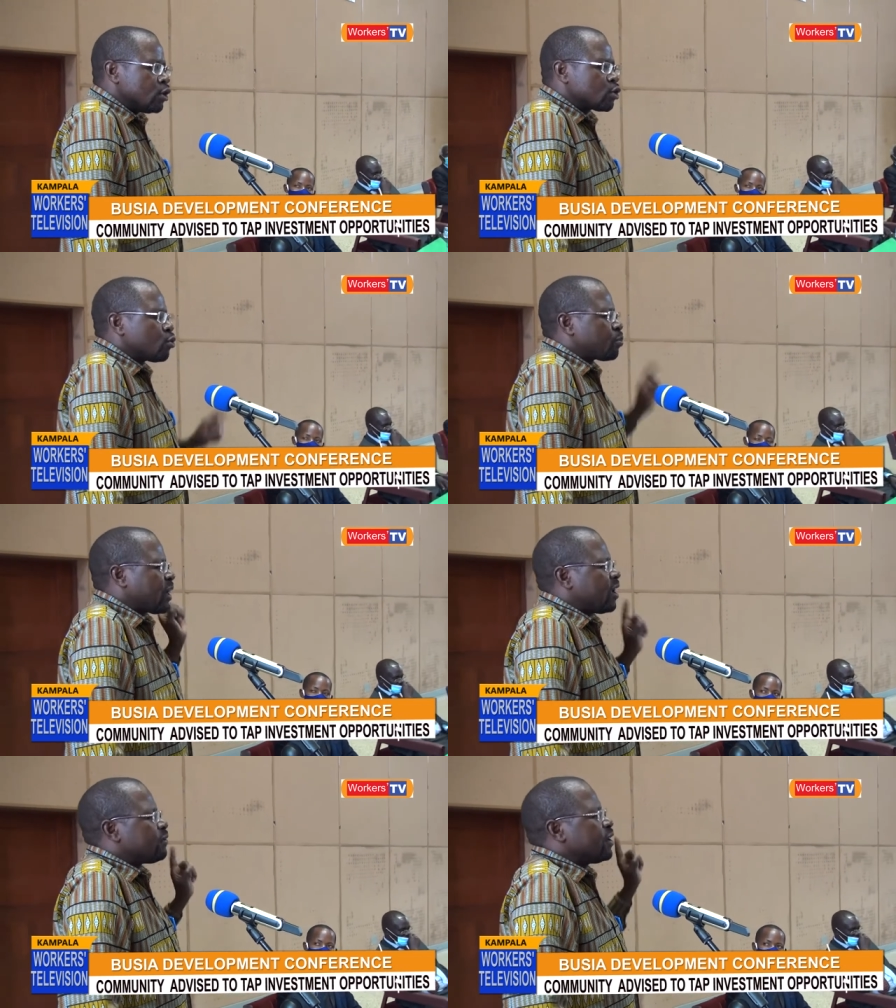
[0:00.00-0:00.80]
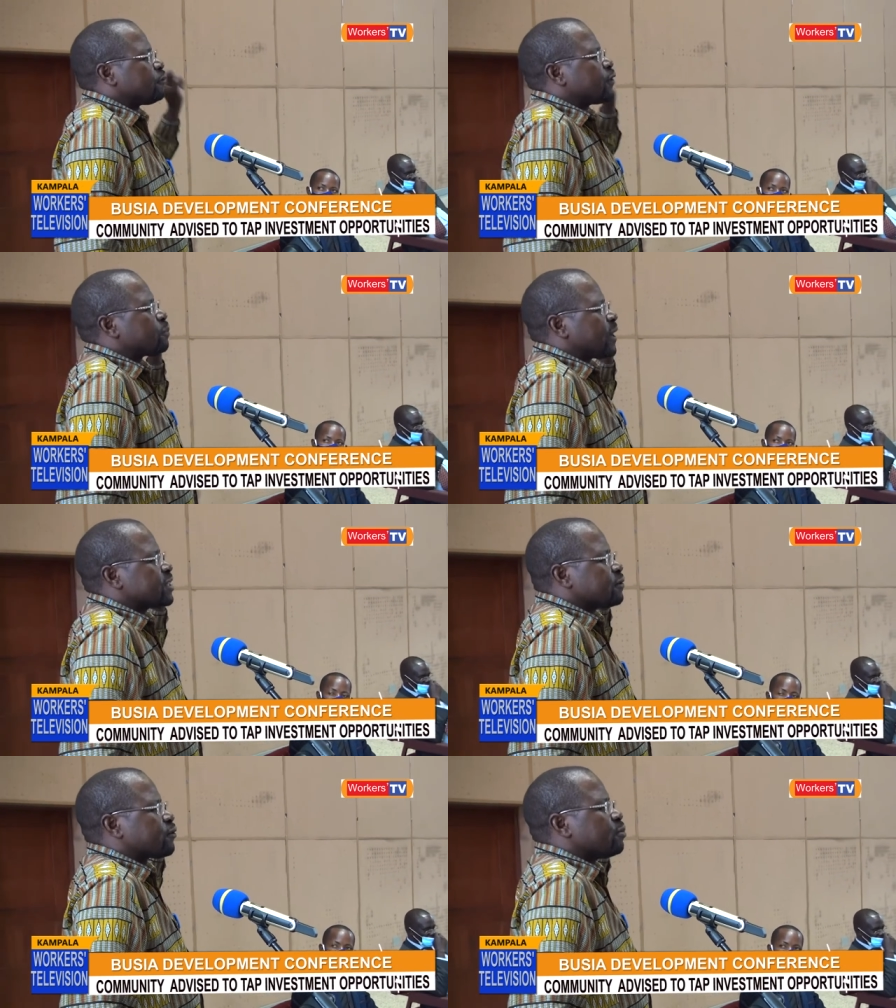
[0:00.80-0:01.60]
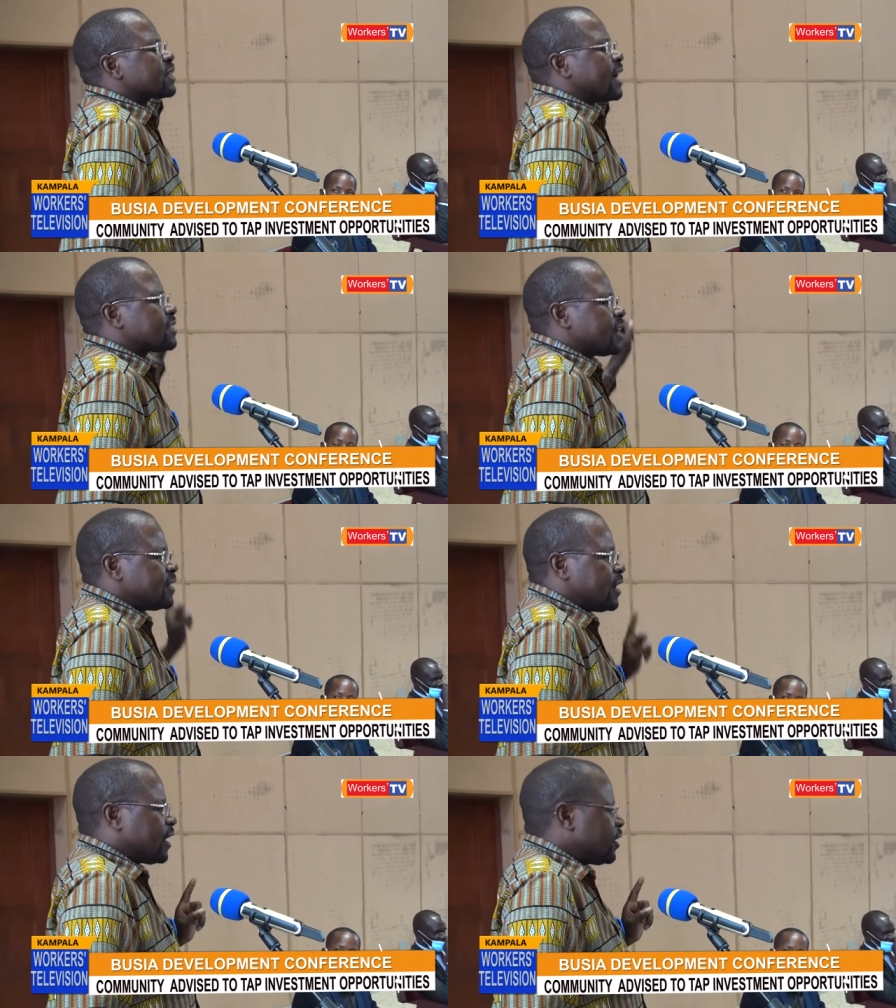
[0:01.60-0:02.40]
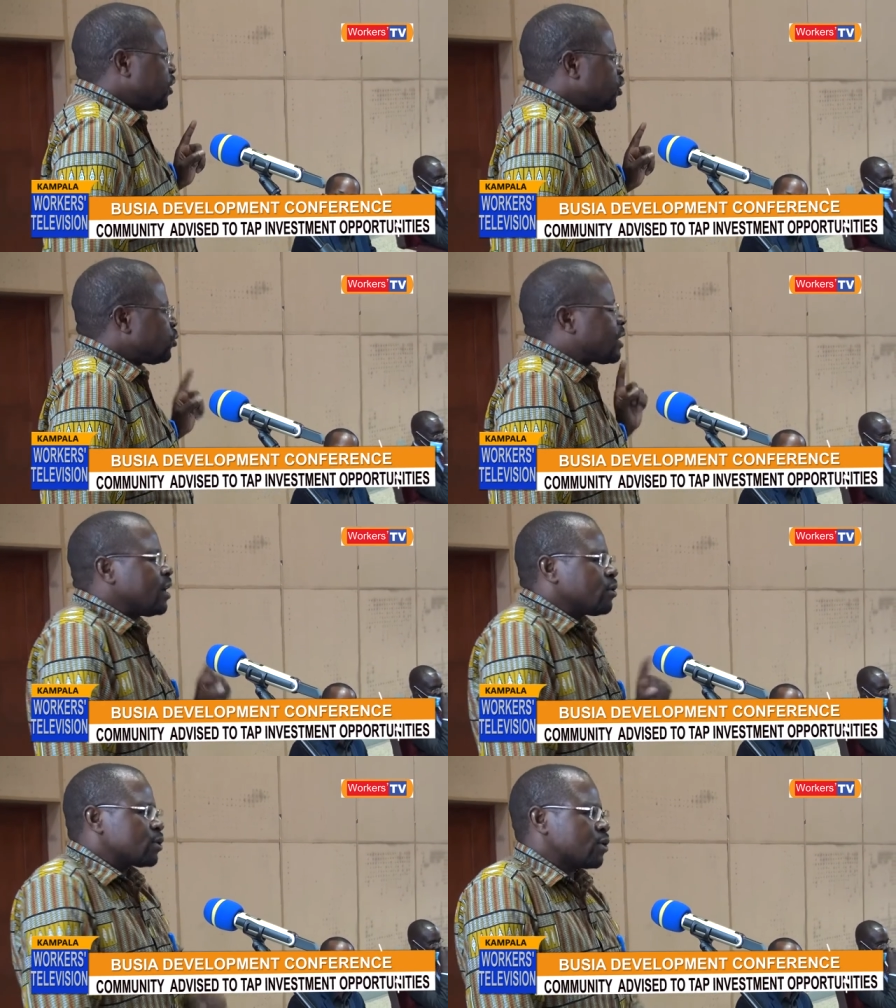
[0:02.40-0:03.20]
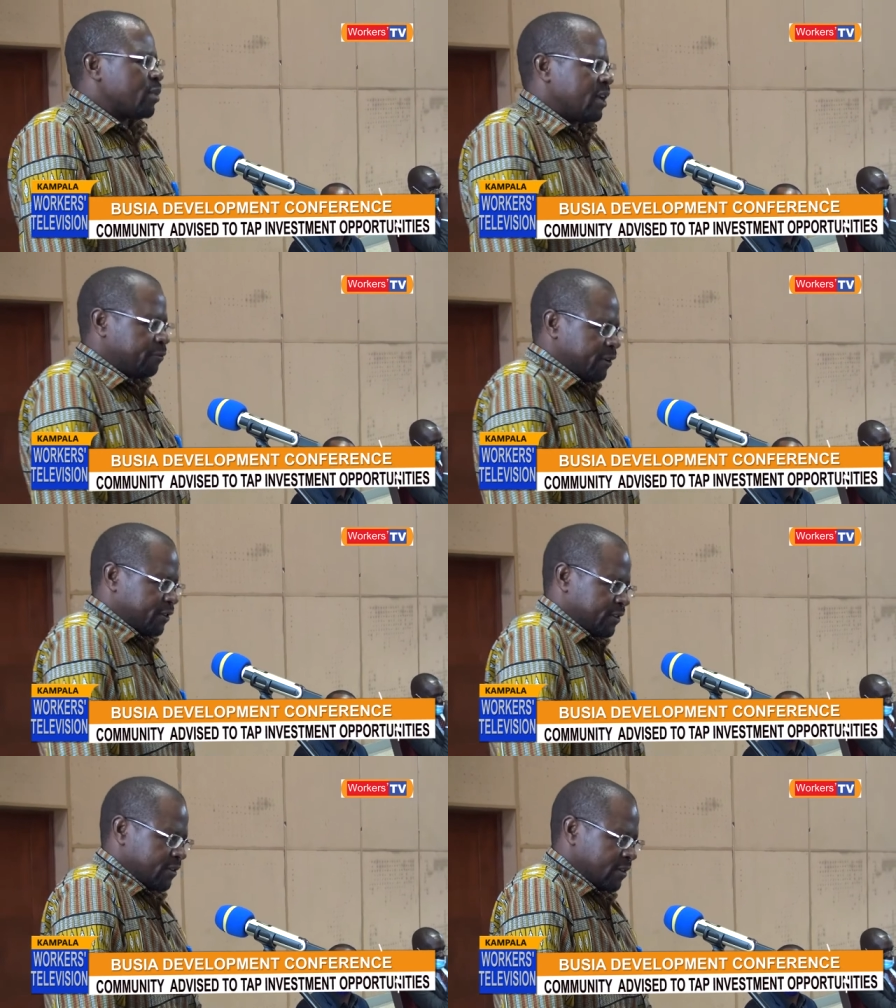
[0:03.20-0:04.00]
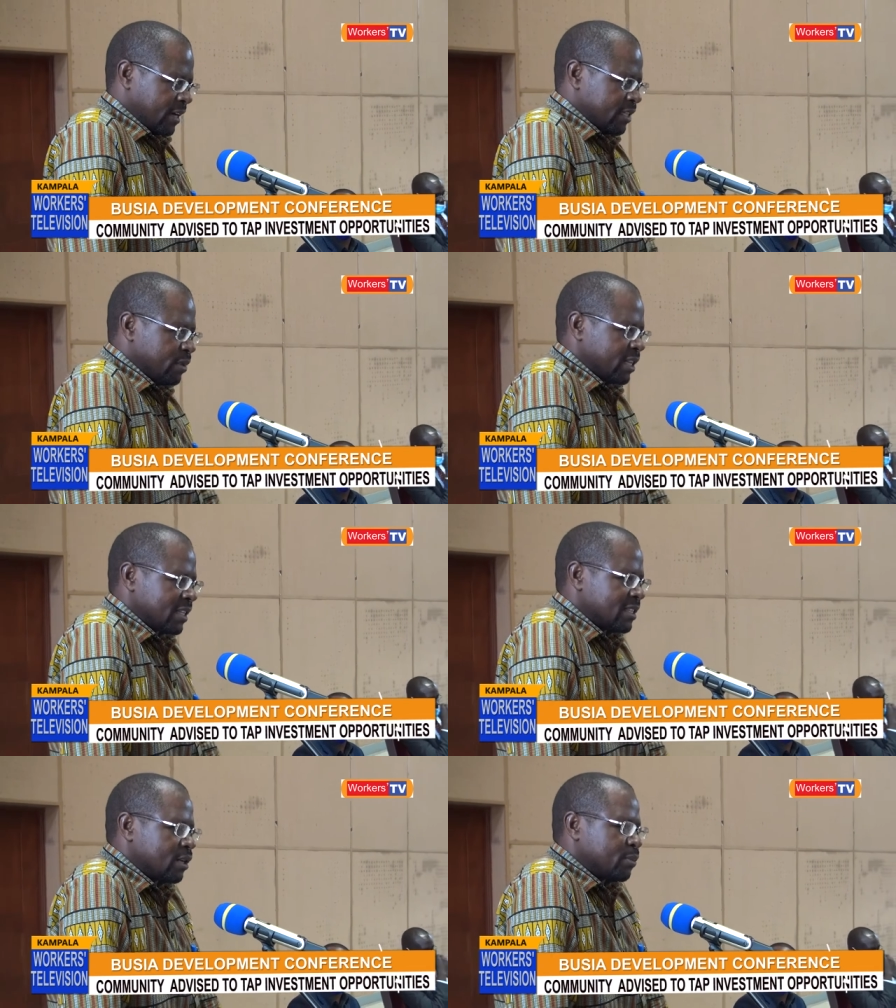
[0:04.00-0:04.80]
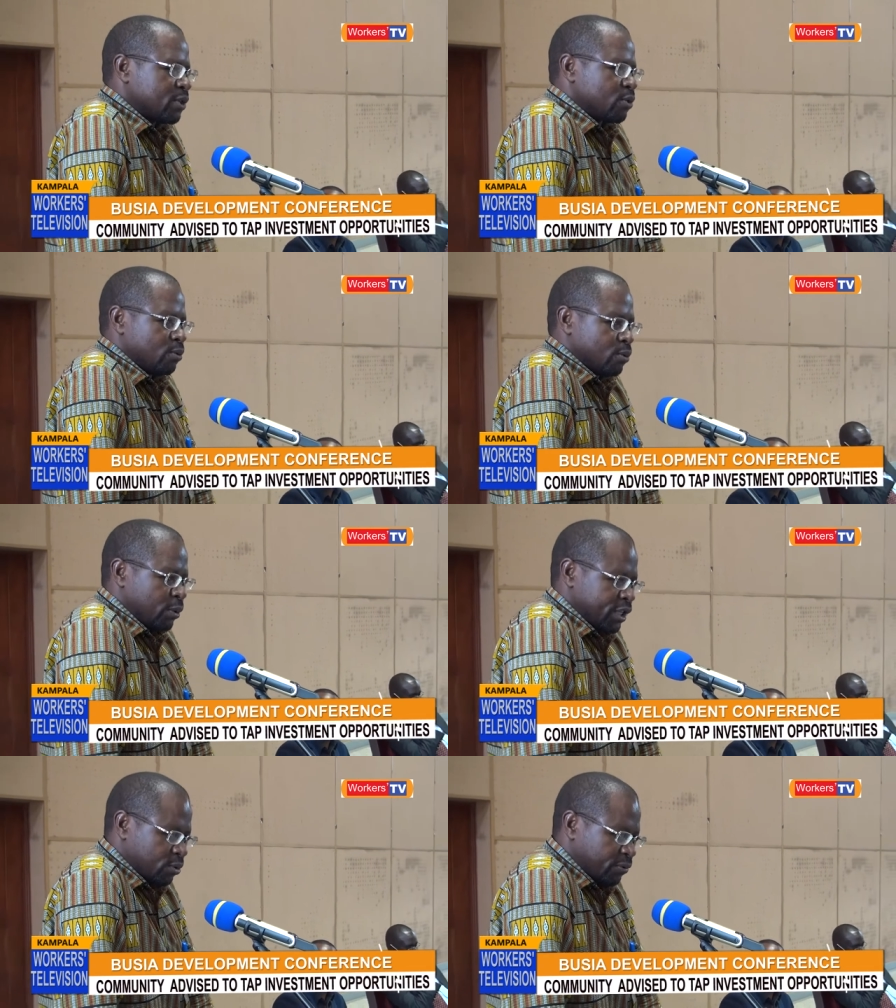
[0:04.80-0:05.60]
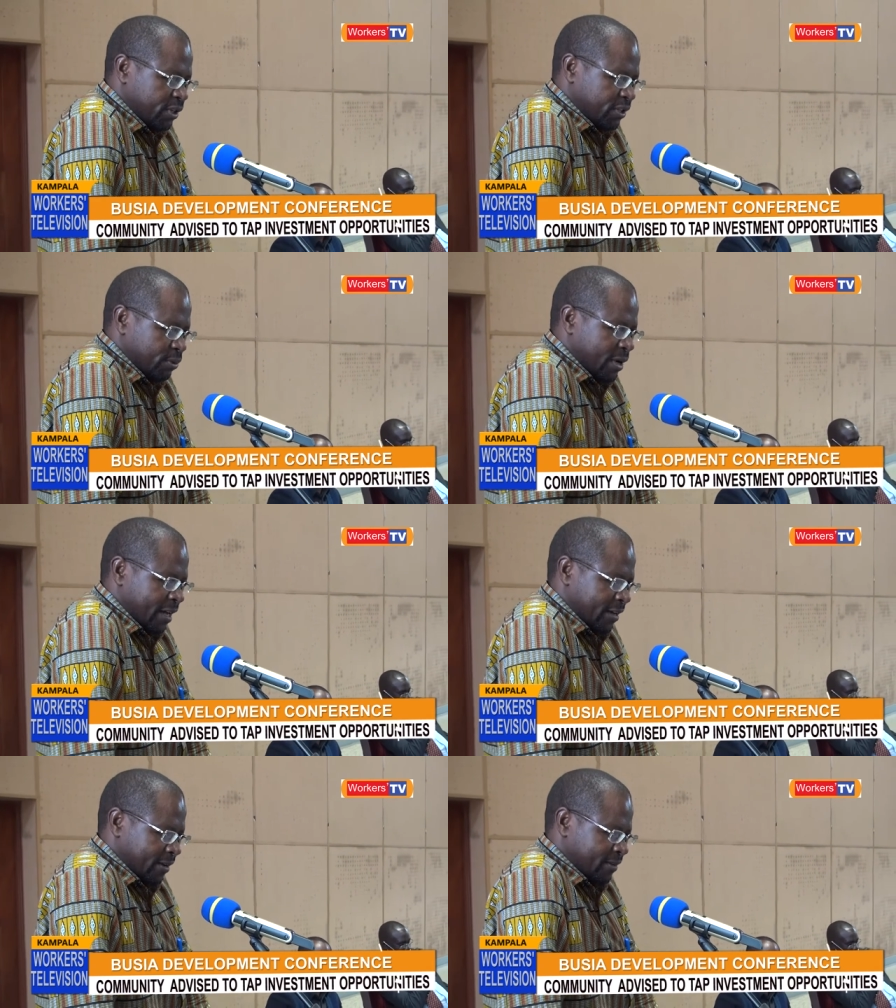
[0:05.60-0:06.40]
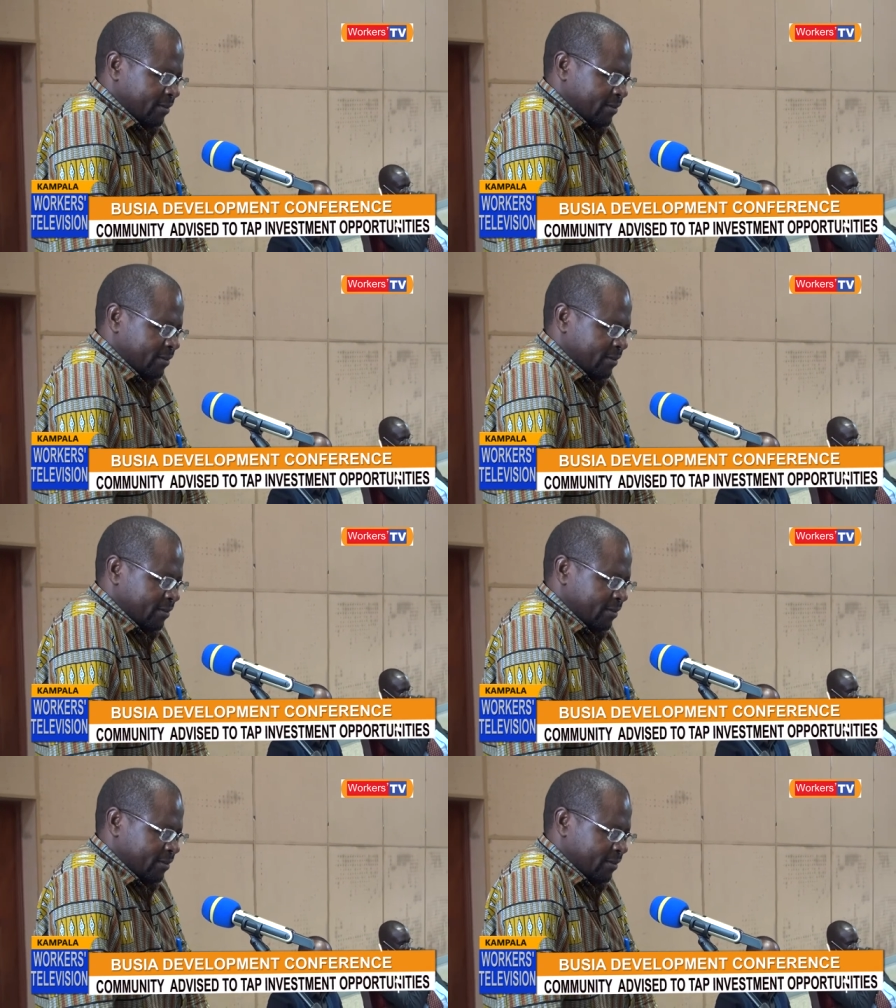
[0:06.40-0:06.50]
to pay, even if he pays from Tanzania, Uganda also benefits as much as that person would wish to visit Uganda.